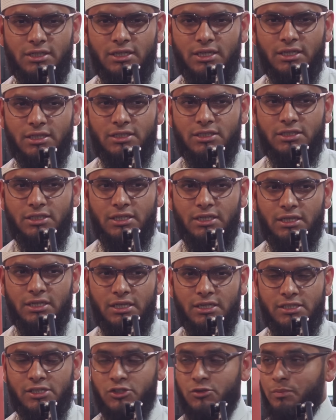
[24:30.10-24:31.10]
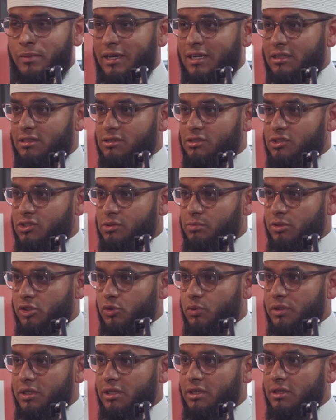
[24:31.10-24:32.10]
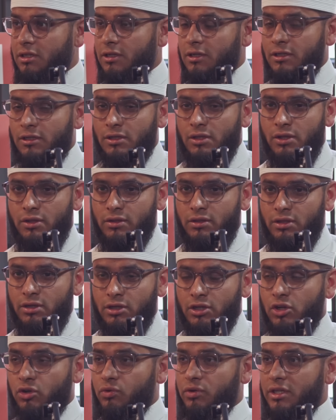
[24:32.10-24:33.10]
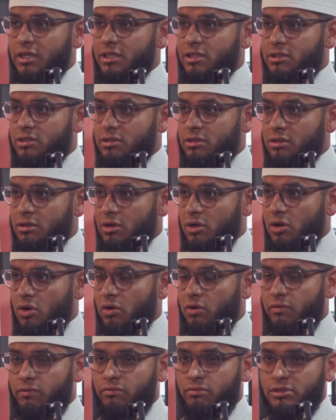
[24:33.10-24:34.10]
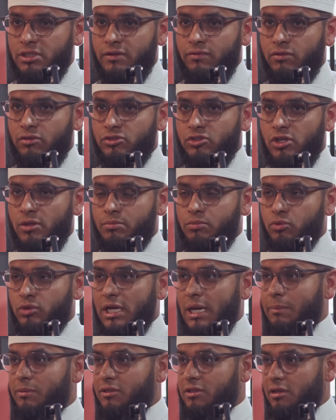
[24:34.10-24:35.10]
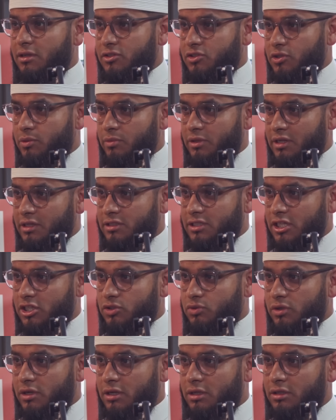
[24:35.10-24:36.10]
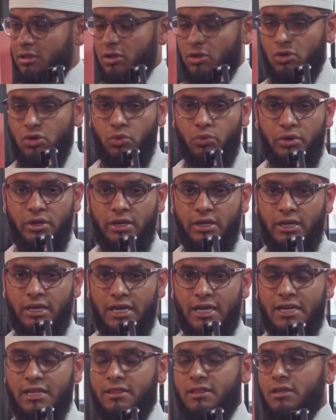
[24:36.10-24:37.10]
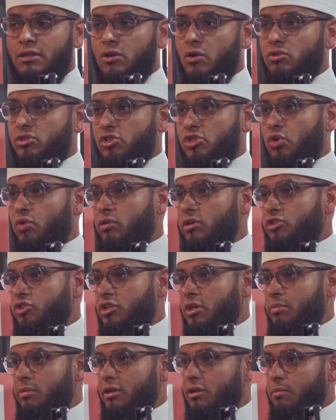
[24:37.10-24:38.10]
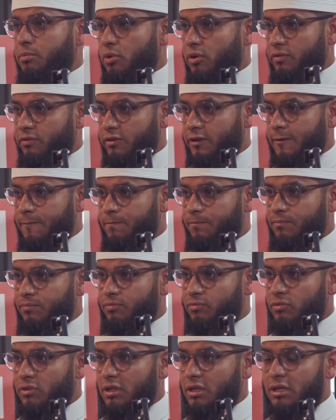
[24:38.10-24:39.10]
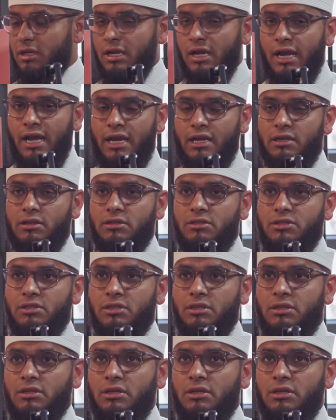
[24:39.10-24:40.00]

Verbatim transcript: it is its balance between the greed of, say, for example, capitalism and etc., where anything goes as long as you can make a profit. Yeah. And,